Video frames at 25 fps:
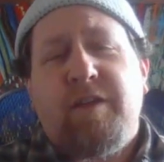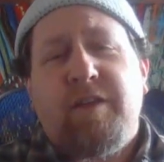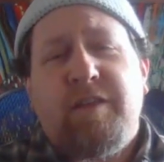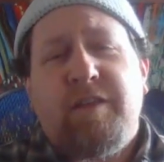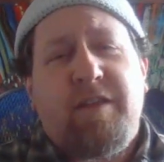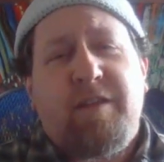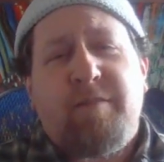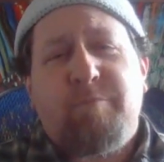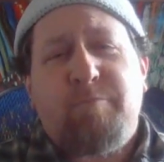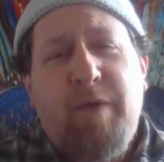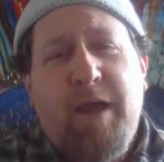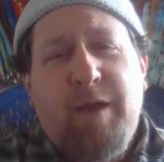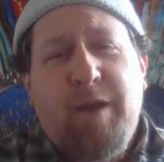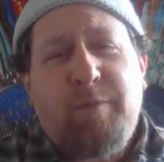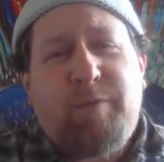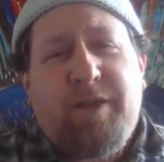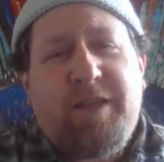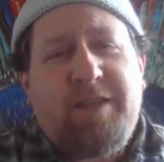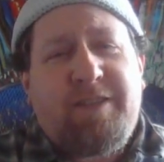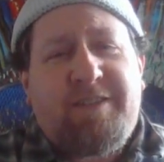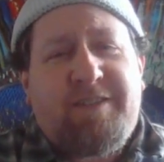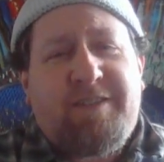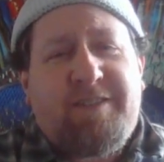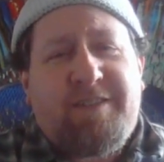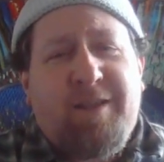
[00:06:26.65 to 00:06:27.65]
It might
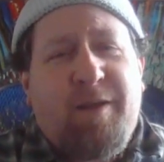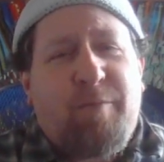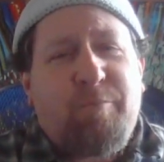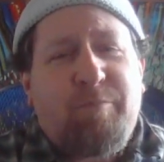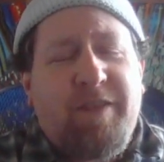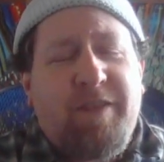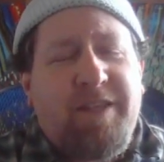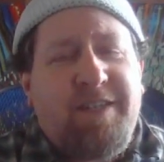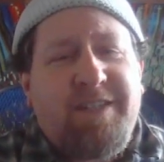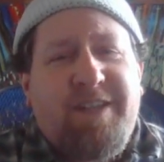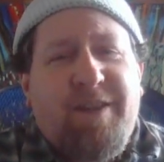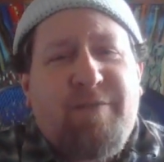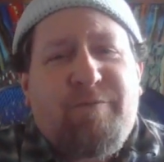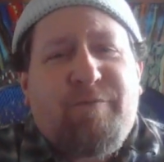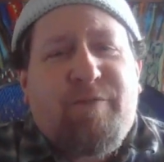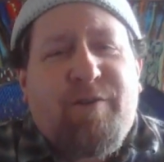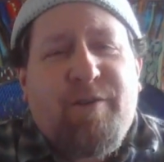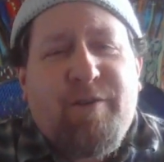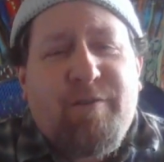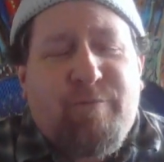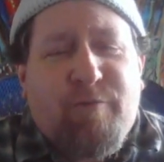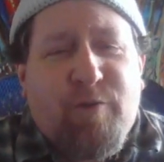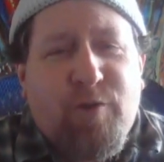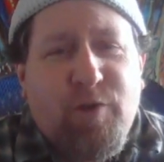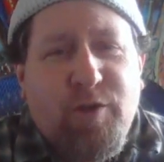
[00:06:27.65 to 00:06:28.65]
be something
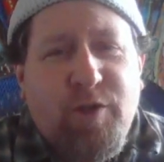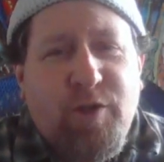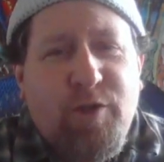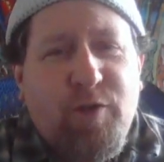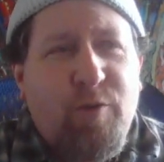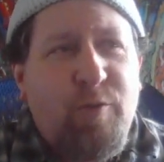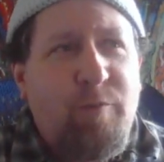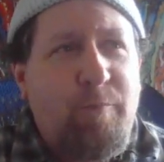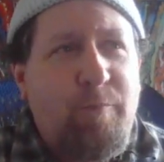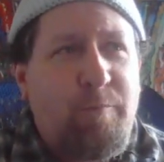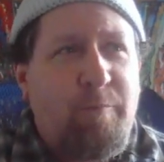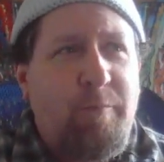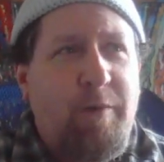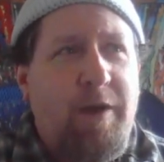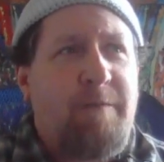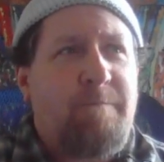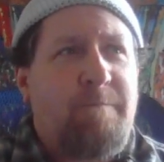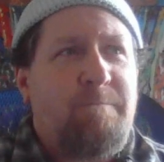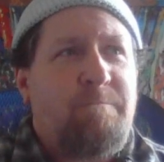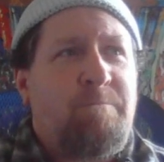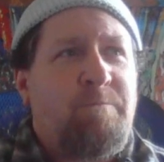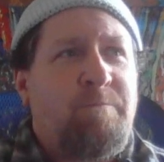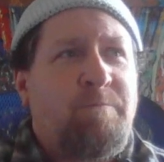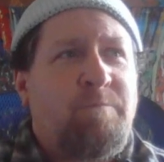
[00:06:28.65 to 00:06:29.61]
different for you, but